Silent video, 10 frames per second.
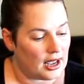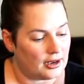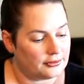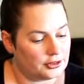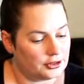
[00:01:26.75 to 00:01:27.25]

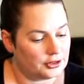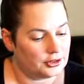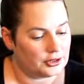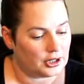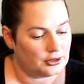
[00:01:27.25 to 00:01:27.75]
after
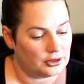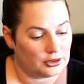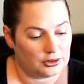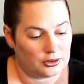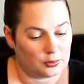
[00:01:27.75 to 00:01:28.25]
you're done, you're
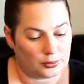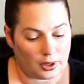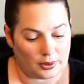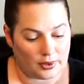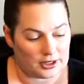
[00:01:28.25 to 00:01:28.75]
going to
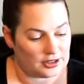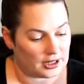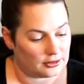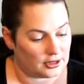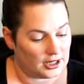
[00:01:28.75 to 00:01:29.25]
probably want to
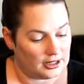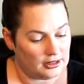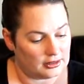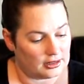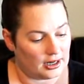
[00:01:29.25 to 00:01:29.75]
decorate
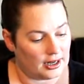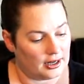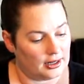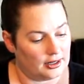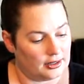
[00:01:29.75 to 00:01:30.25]
it,
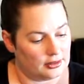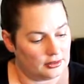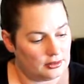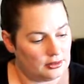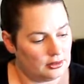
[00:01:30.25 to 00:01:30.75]

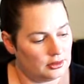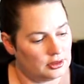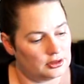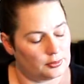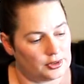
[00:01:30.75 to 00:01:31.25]
and
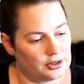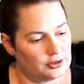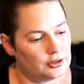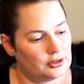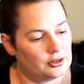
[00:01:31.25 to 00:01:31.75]
some
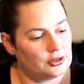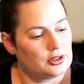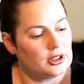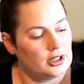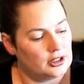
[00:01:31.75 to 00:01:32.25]

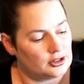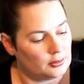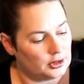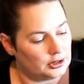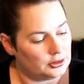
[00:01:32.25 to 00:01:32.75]
scissors,
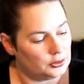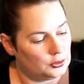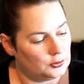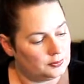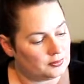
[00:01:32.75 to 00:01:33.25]
some
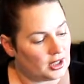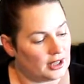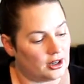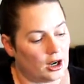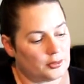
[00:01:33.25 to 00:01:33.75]
glue,
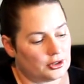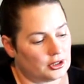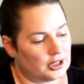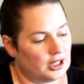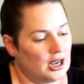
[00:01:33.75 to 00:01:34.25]
and
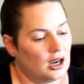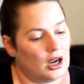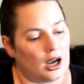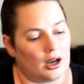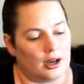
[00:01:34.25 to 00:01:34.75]
optionally
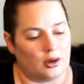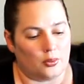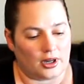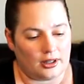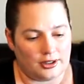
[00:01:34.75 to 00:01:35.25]

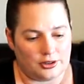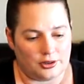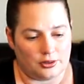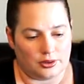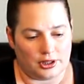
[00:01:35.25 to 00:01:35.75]
what I like to
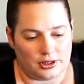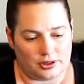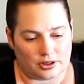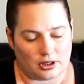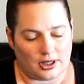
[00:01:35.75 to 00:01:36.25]
do
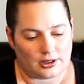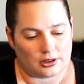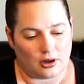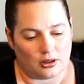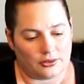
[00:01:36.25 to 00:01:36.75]
is
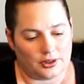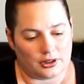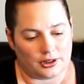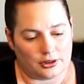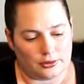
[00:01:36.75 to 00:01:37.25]
collect all of the
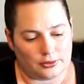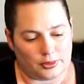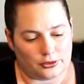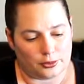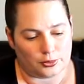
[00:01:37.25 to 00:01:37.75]
glitter from
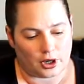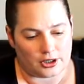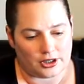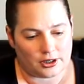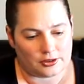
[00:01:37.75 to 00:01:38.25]
different
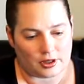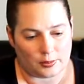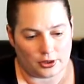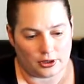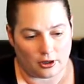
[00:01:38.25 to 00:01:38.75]
projects
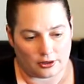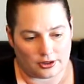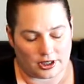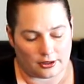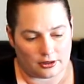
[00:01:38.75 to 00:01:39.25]
and put it all
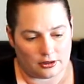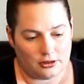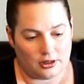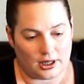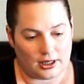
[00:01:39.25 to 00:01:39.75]
together.
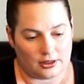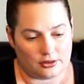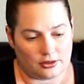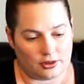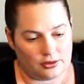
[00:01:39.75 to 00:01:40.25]
And
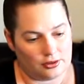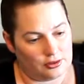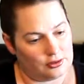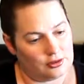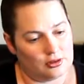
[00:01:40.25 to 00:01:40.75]
so this
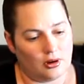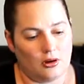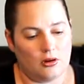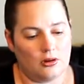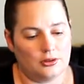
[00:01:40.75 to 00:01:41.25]
is
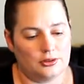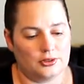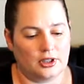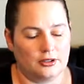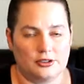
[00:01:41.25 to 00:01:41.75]
all
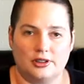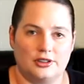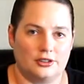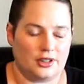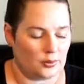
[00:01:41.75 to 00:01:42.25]
different colors
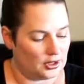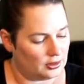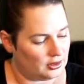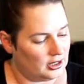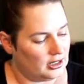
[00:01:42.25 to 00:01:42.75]
glitter that we
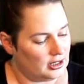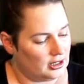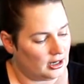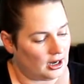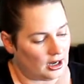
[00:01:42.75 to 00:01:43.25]
can
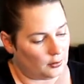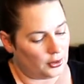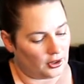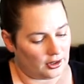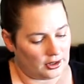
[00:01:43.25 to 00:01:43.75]

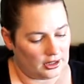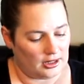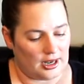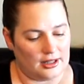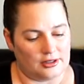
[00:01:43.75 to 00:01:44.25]
put on
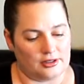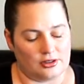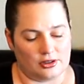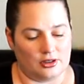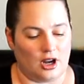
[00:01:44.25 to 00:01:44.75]
the
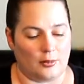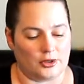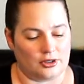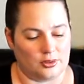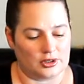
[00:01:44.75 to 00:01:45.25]
ends
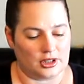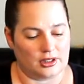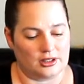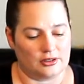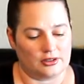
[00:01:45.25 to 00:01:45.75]
optionally, which I
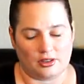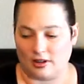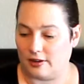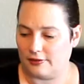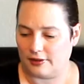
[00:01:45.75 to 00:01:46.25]
think is a
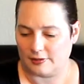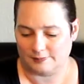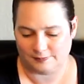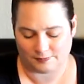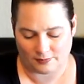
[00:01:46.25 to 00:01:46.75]
lot of fun.
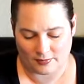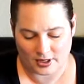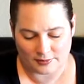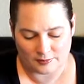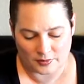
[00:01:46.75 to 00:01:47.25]

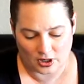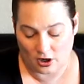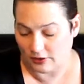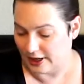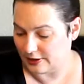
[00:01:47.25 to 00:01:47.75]

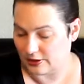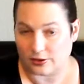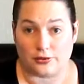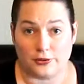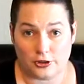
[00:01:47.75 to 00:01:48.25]
Alright, so
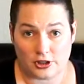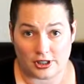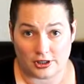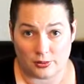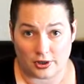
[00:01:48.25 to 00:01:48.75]
the first
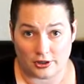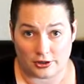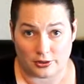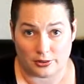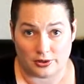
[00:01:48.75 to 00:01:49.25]
thing you want
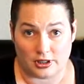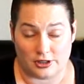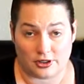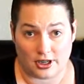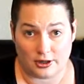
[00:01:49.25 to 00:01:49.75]
to do
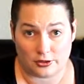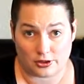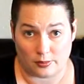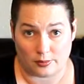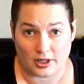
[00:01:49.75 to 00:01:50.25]
is cut out
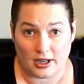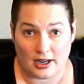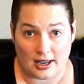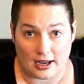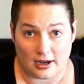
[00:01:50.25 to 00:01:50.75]
some
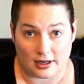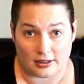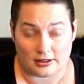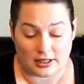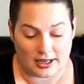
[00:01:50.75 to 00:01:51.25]

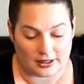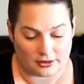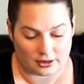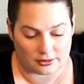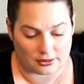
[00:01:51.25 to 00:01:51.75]
egg
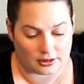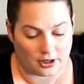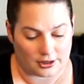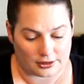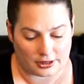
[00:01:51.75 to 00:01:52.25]

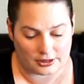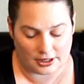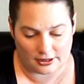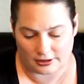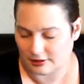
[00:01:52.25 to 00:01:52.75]
carton
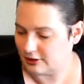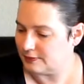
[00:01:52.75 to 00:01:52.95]
containers.